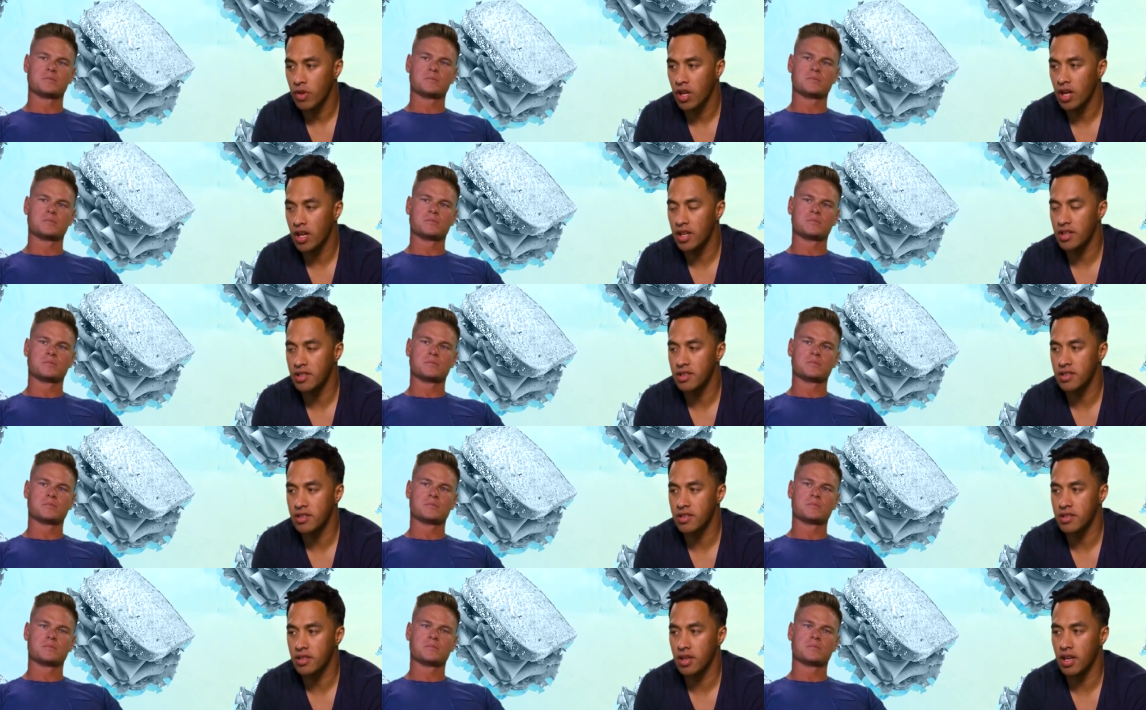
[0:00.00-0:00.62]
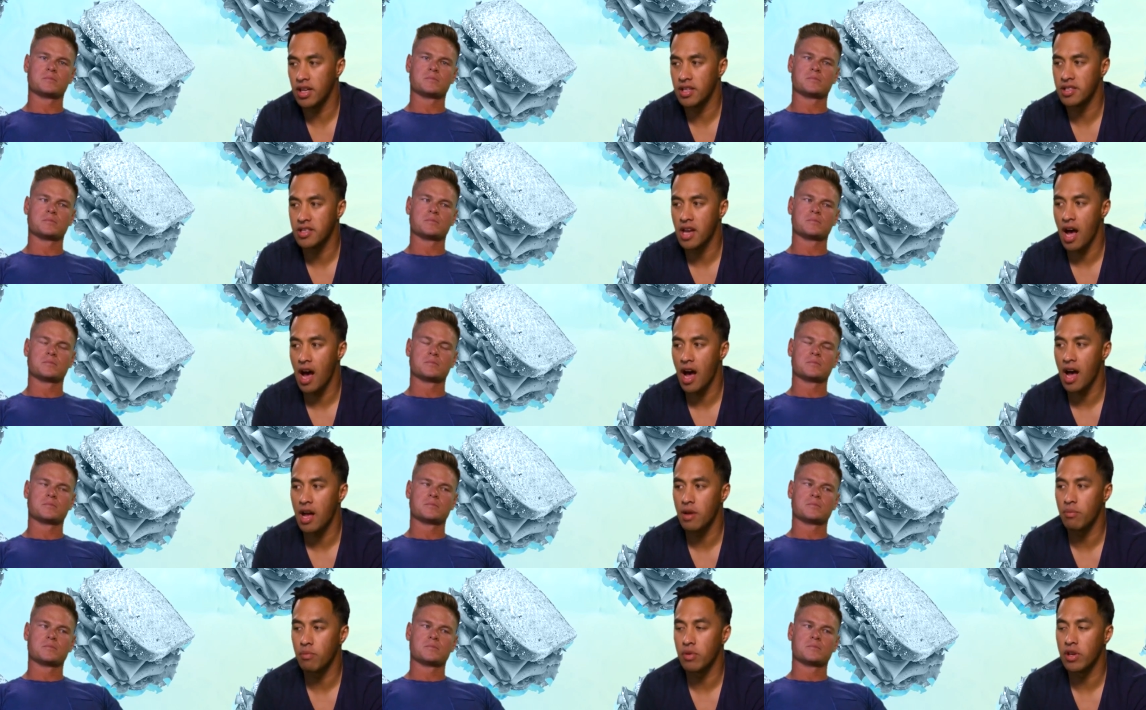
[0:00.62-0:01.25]
Speaker 1: It's, it's
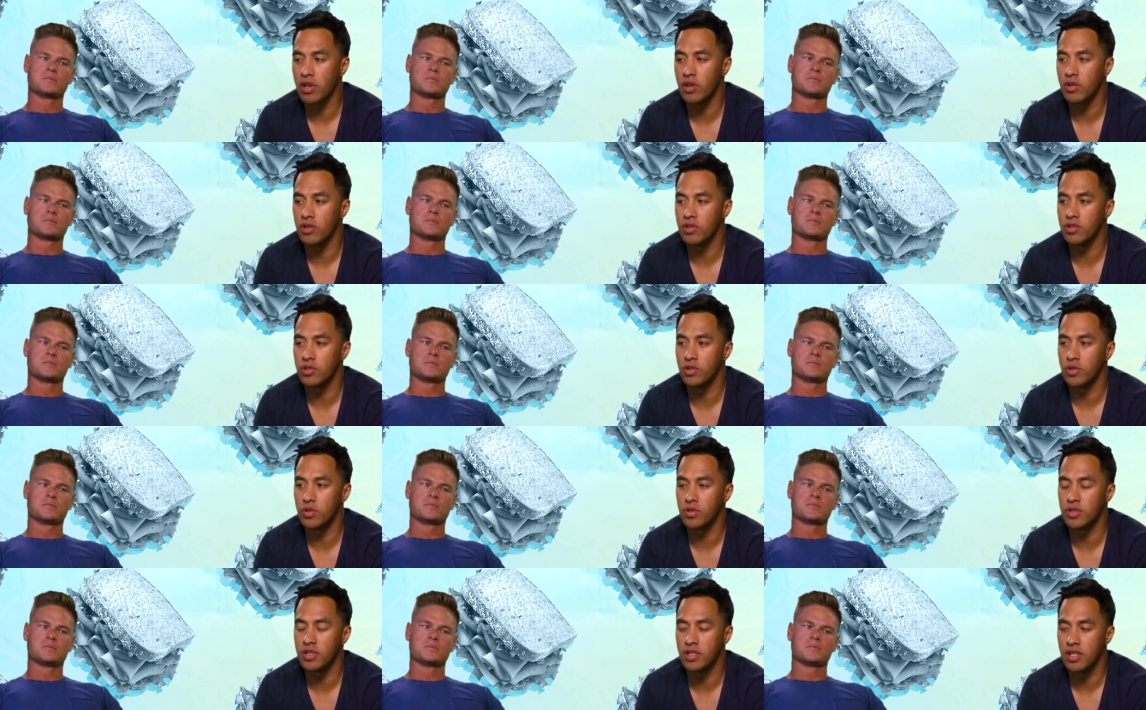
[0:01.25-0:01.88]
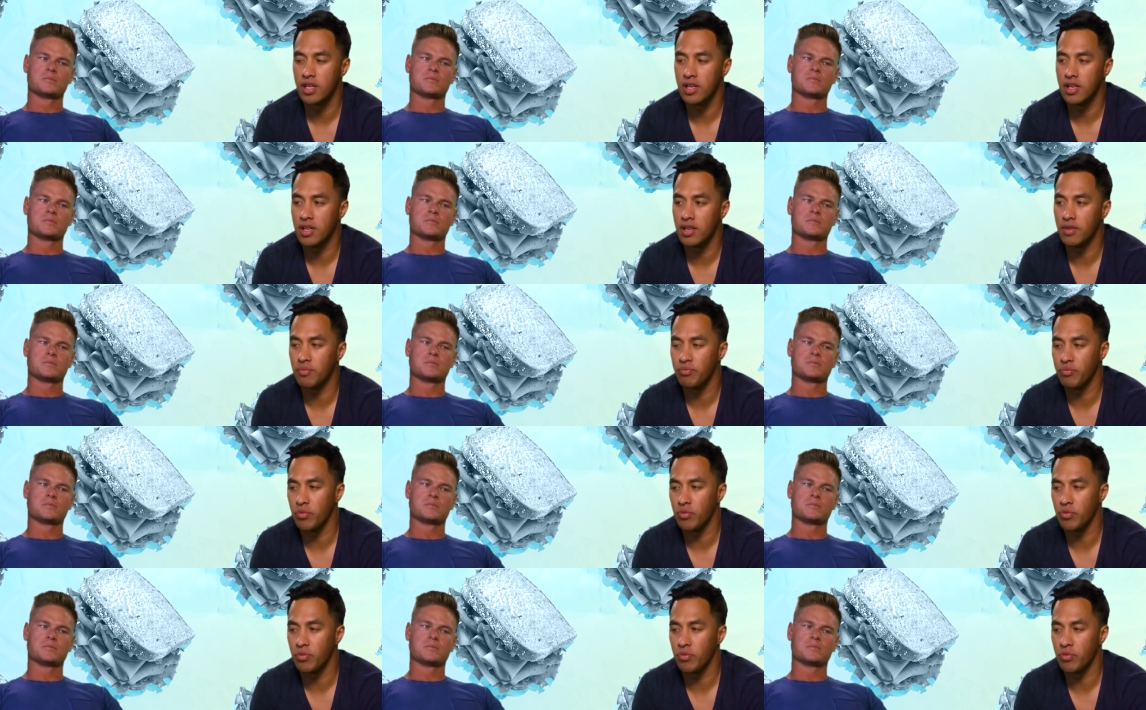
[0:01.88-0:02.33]
hard because you see,